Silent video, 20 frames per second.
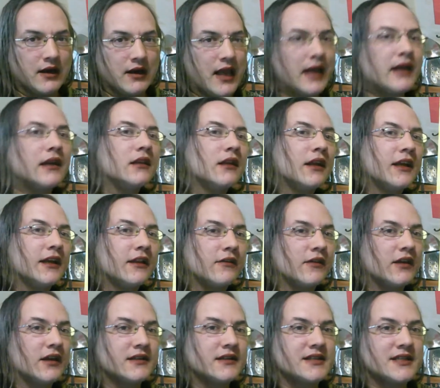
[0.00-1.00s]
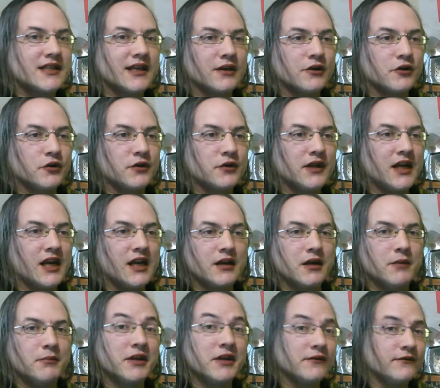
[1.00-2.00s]
and I like things that create a
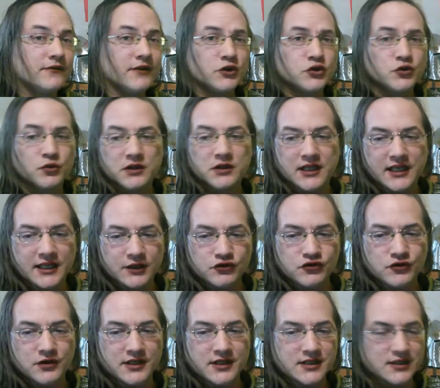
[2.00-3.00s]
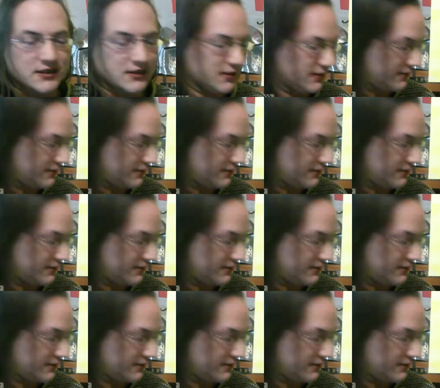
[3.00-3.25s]
bit of visual interest.